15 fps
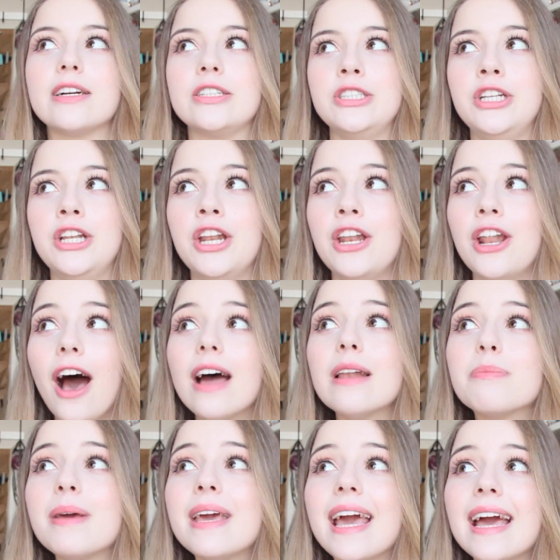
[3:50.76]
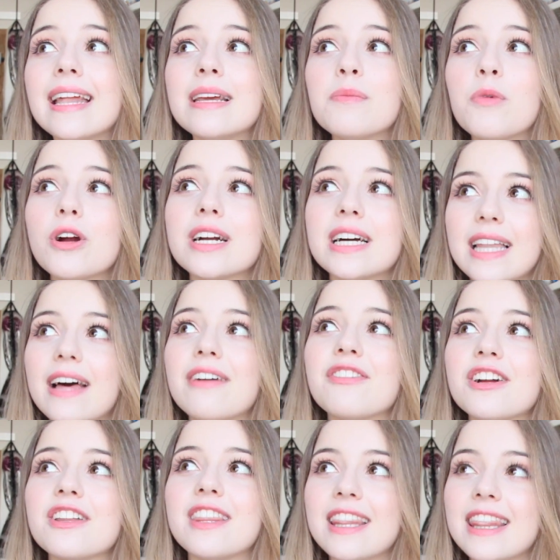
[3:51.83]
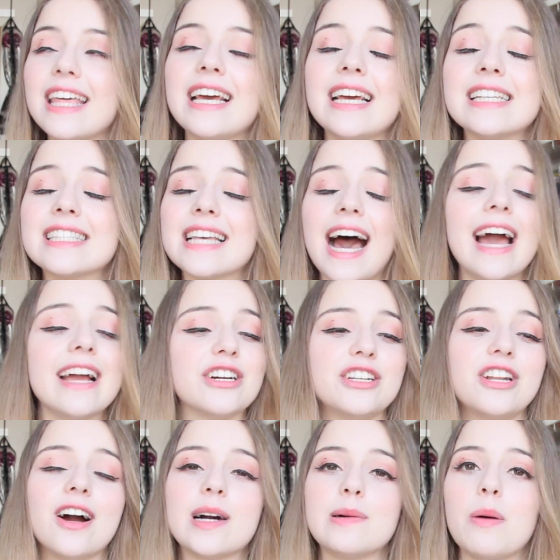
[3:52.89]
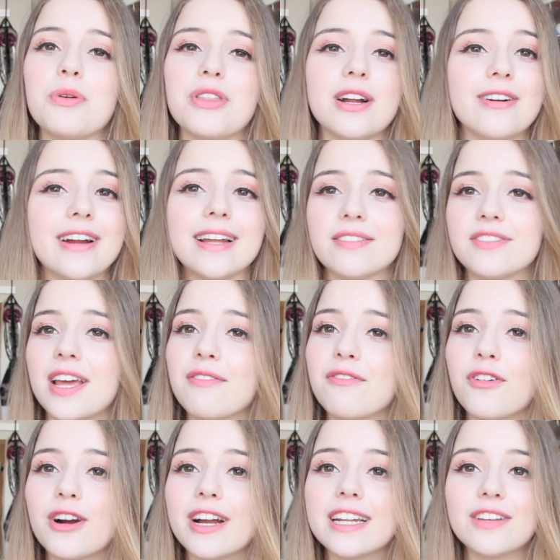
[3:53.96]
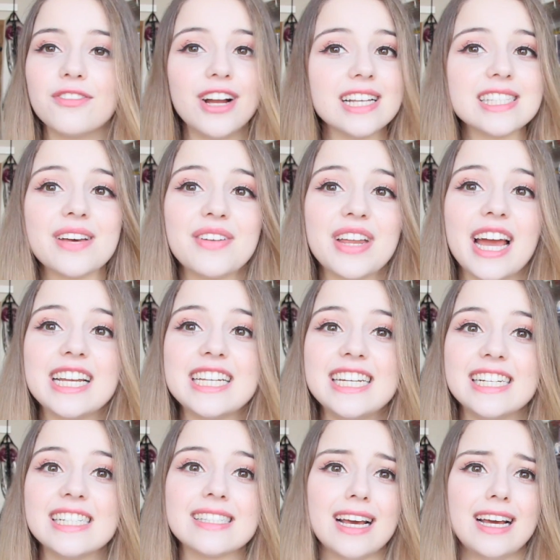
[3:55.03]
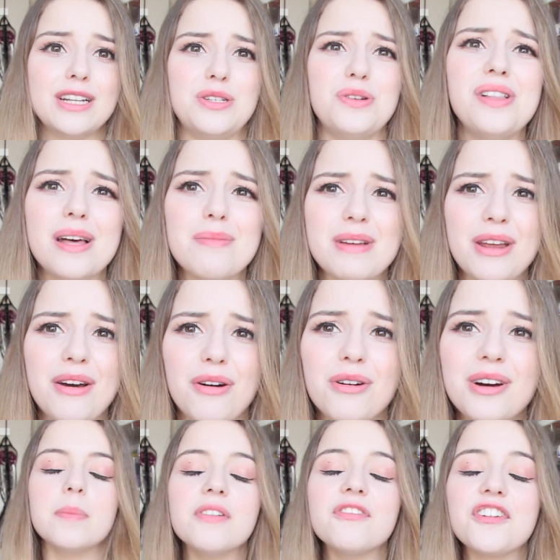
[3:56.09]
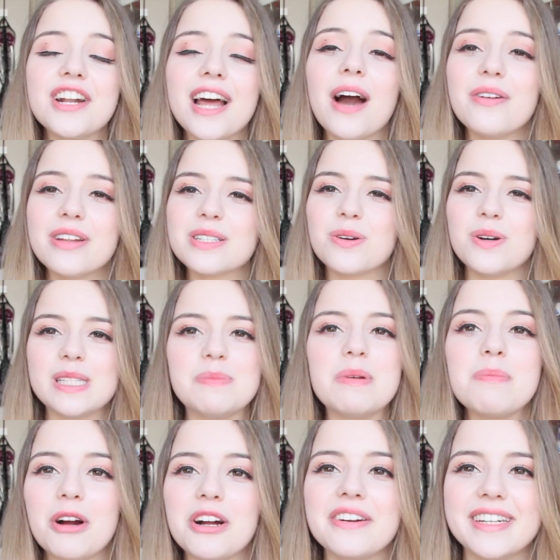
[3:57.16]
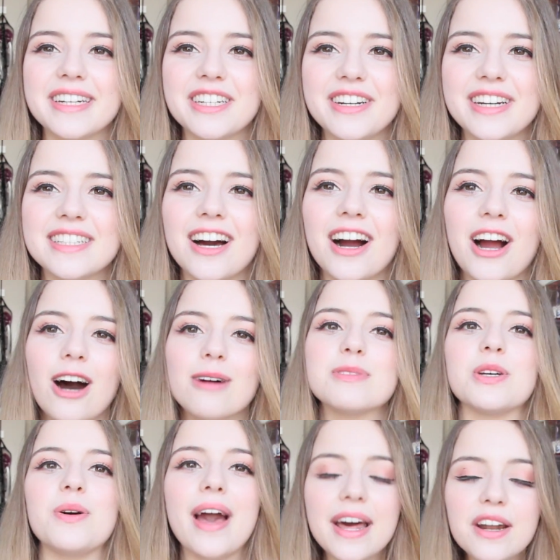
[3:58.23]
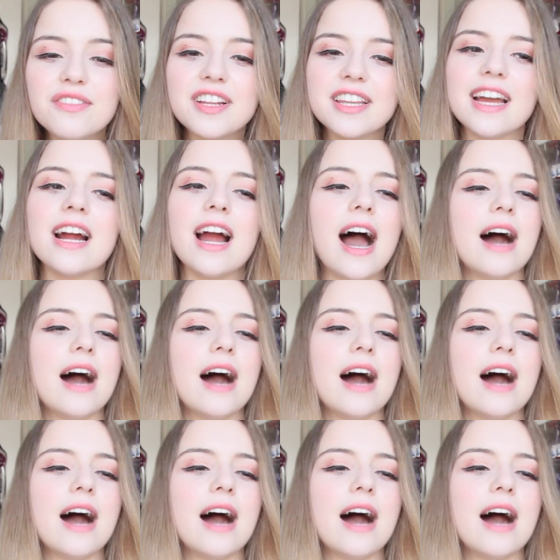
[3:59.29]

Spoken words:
Could not be any more clever than this. I could not come up with a creative name for it. If you guys have any ideas, do let me know. But for now, it is going to be margaritakorean.com. So head over there.